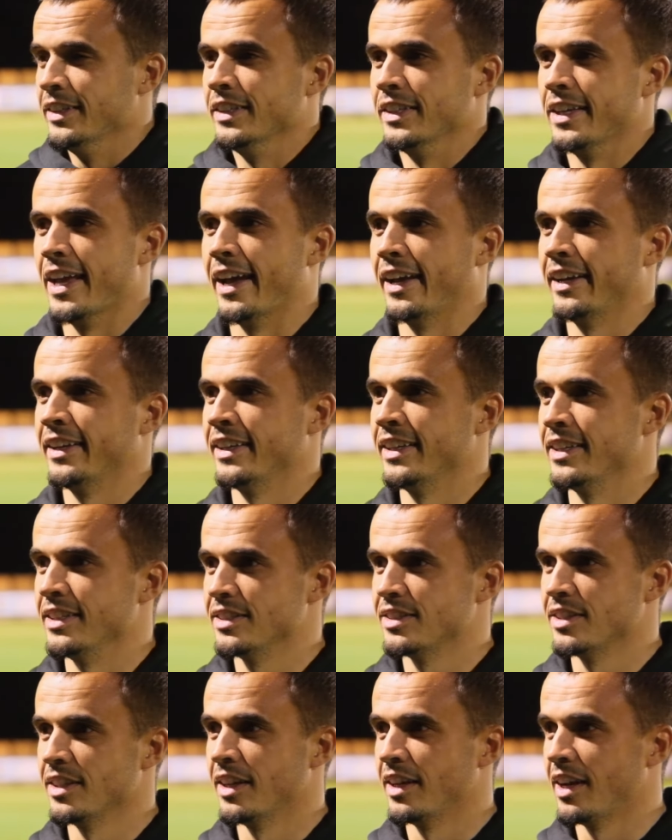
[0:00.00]
yeah,
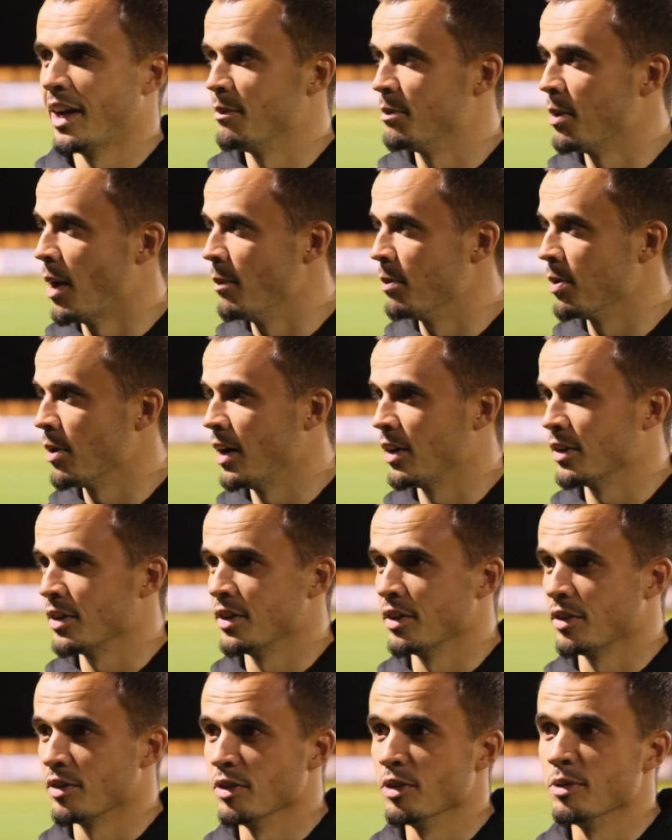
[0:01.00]
it's I'm proud of
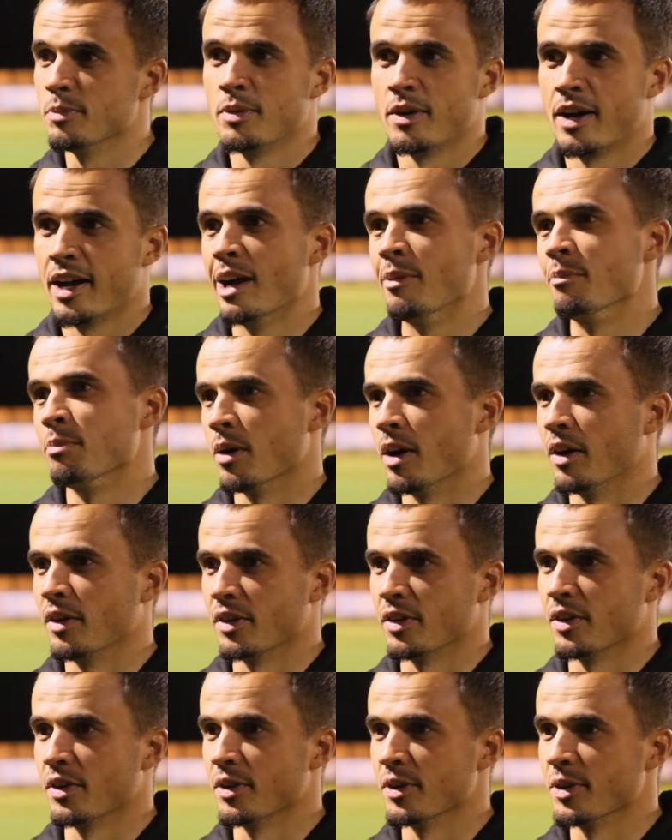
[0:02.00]
the group. I am proud
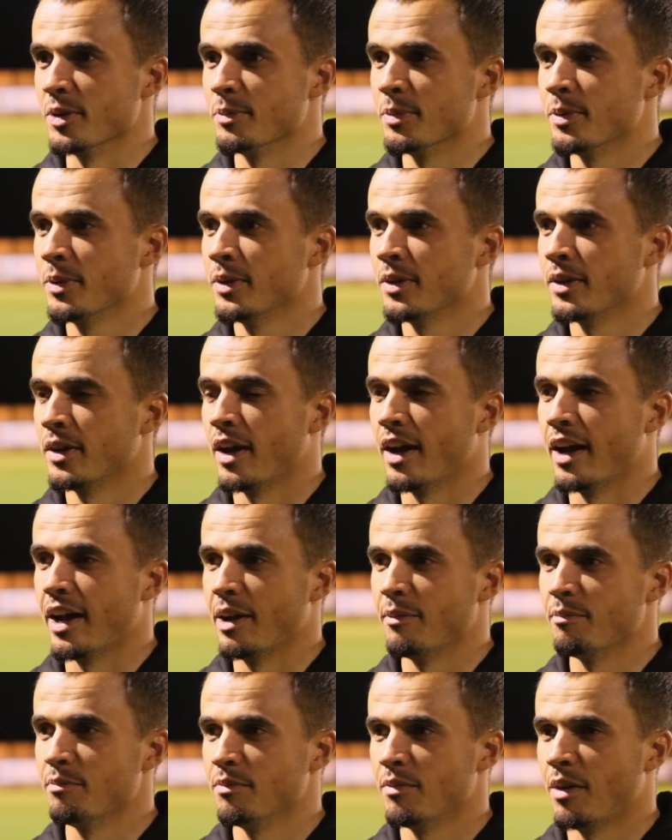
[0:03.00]
of the group.
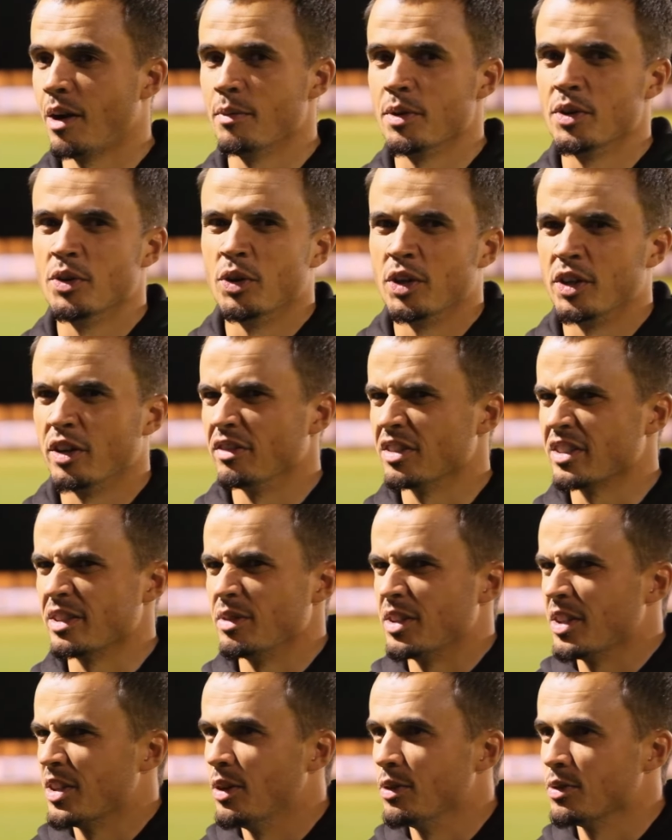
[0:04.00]
I'm annoyed, obviously,
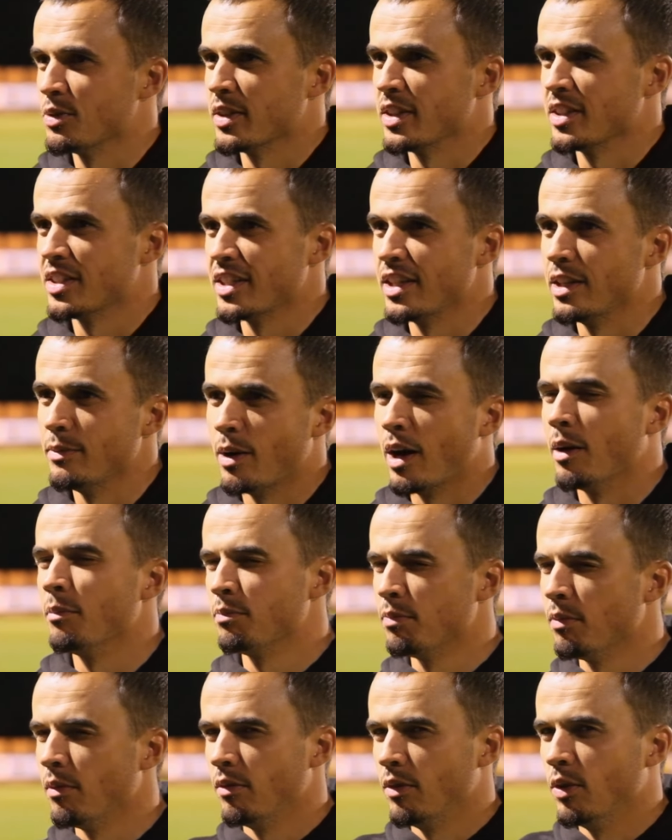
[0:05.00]
with the goals we can see, but I'm
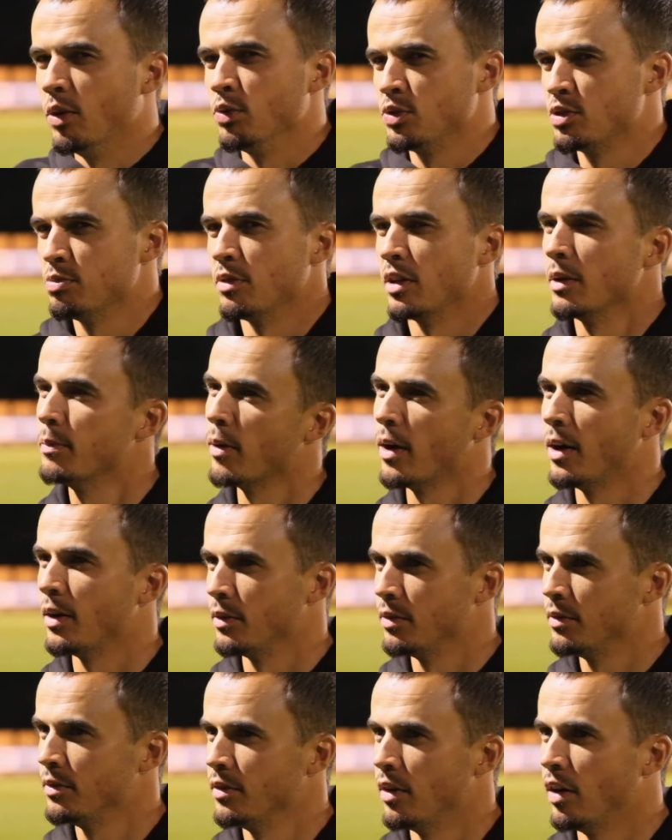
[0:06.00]
ultimately
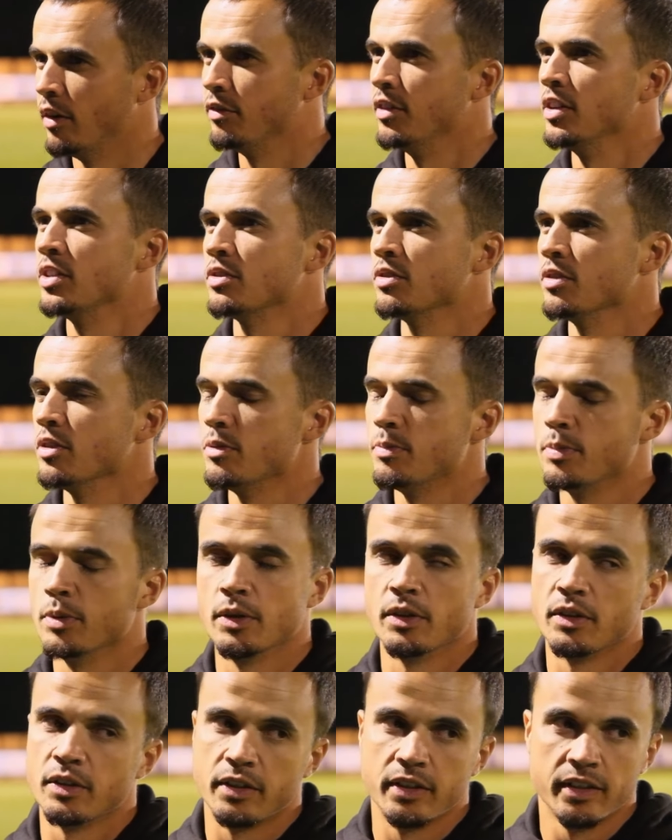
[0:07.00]
proud of this group.
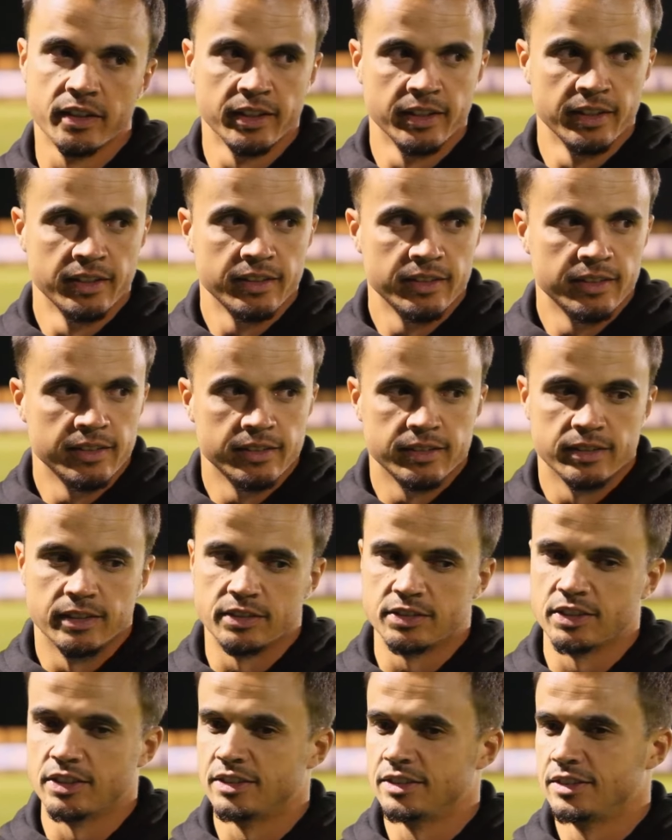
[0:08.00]
And
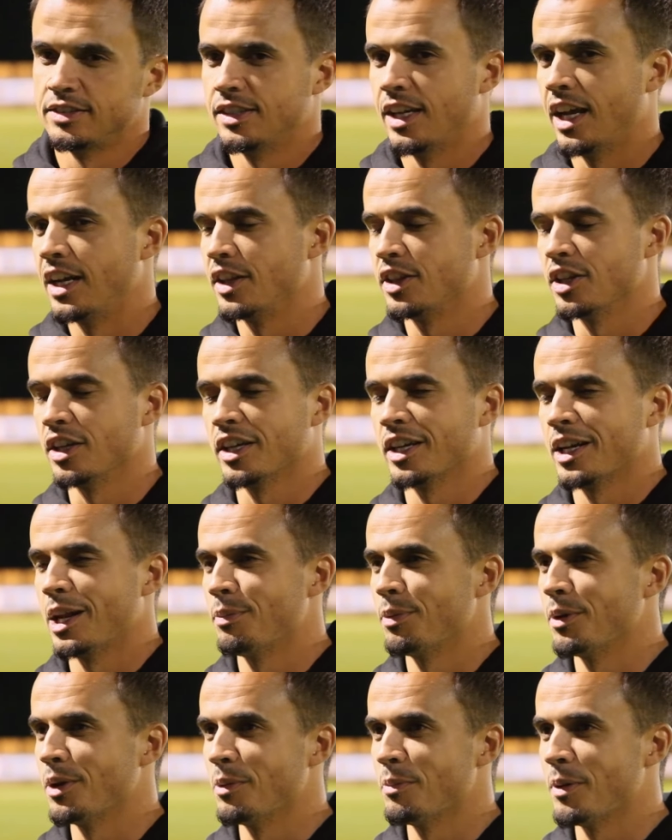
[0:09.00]
listen, anything can
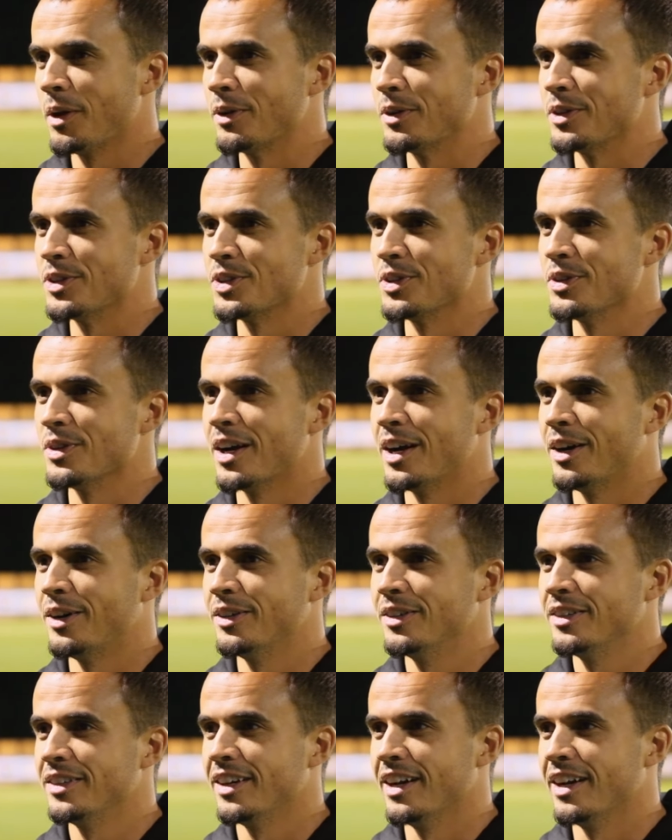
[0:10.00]
happen in a penalty shootout.